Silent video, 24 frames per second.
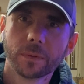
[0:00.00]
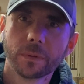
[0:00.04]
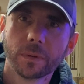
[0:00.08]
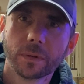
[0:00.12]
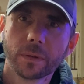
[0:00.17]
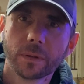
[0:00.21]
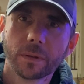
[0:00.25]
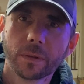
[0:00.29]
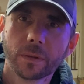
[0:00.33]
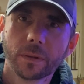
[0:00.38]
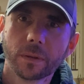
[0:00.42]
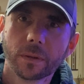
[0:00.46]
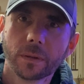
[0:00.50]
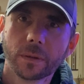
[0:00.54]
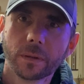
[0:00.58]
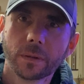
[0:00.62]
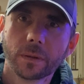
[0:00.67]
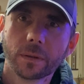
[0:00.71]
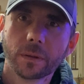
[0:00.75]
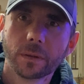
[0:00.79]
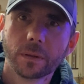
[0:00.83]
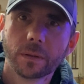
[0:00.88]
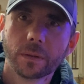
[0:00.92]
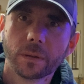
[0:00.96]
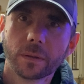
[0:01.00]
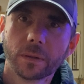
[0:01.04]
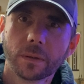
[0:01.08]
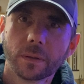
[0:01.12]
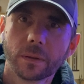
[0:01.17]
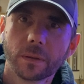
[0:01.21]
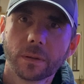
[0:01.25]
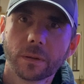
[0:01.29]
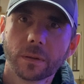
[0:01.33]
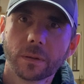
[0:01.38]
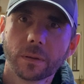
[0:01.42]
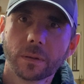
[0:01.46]

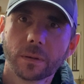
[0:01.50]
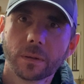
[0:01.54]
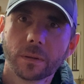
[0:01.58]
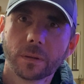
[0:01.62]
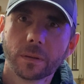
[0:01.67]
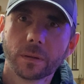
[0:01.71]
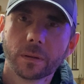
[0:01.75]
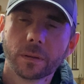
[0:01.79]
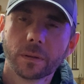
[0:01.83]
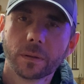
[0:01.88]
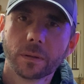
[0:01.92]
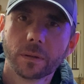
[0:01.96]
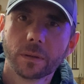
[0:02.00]
No one is speaking in this clip.